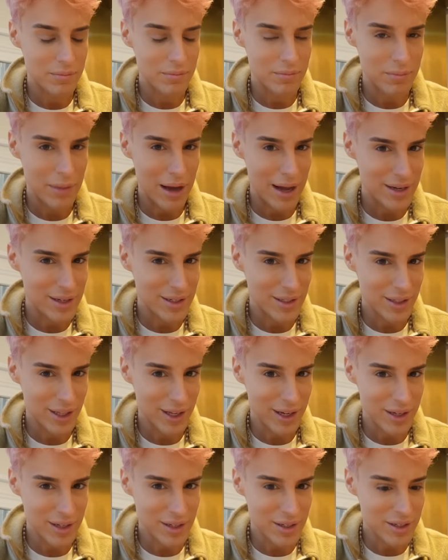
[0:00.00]

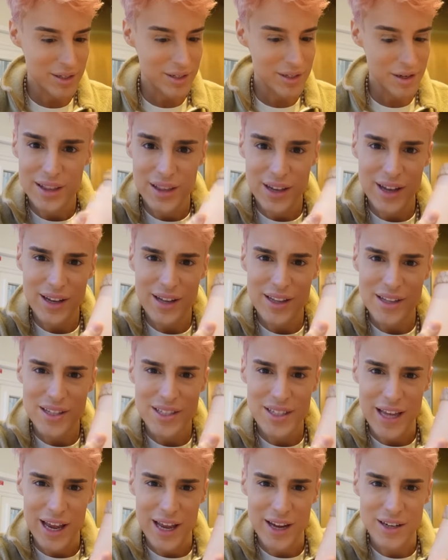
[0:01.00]
Madeleines. They had these
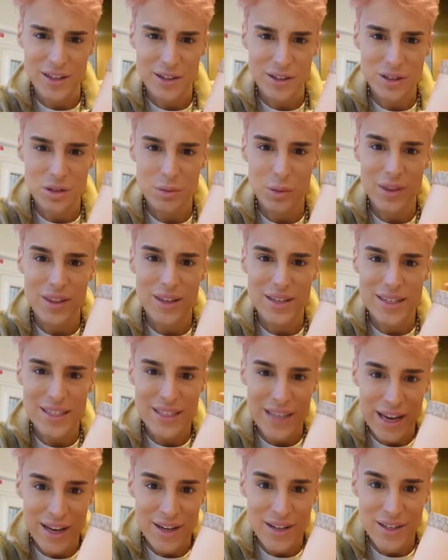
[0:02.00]
candles with the
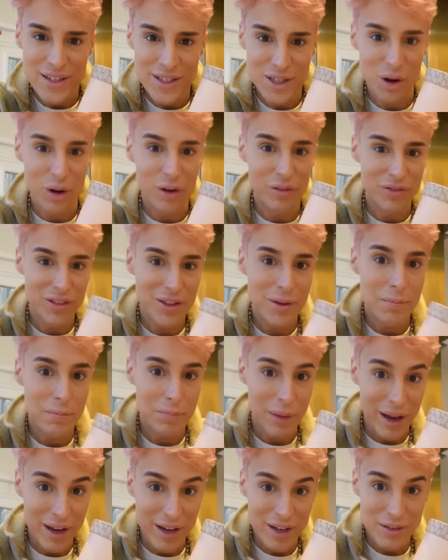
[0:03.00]
scents of the
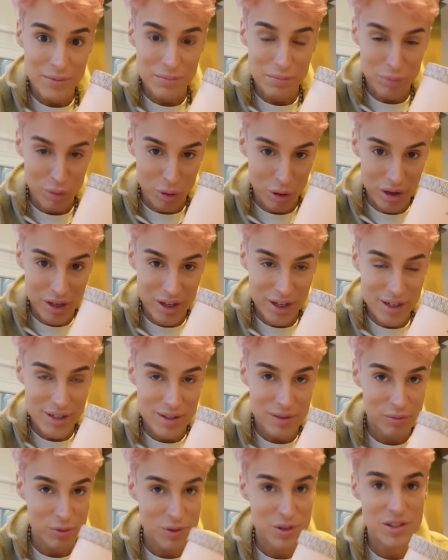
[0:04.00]
baked products.
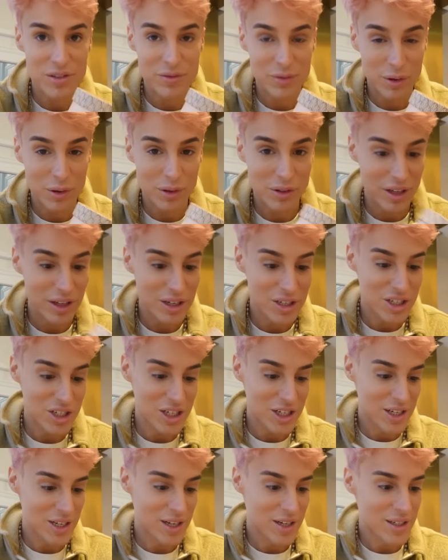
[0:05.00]
First of all,
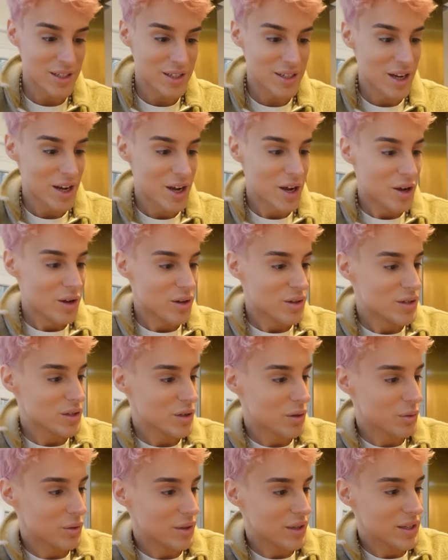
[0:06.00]
genius.
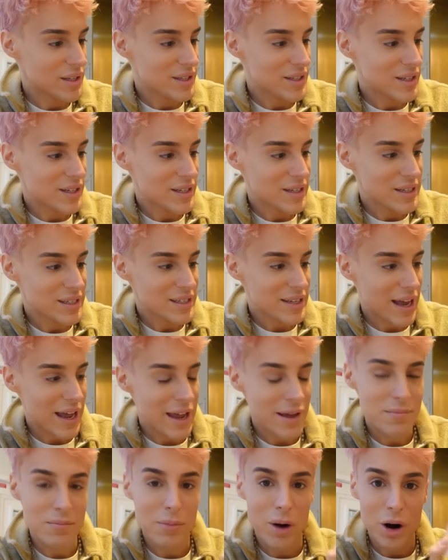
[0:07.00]
So this is
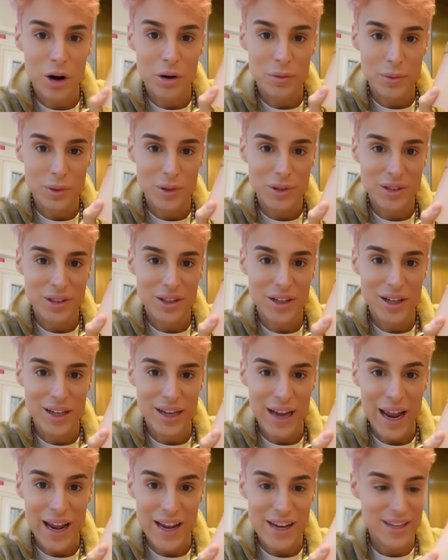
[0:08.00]
a marble
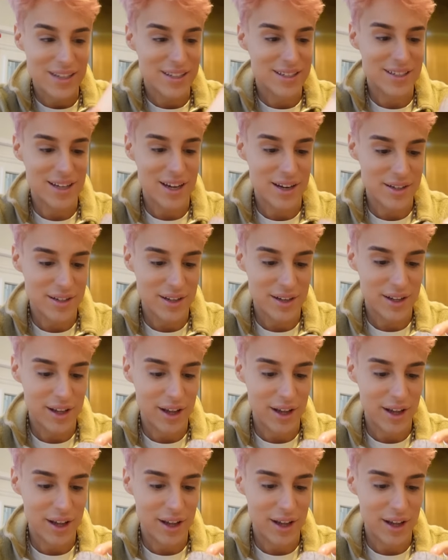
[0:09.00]
cake scented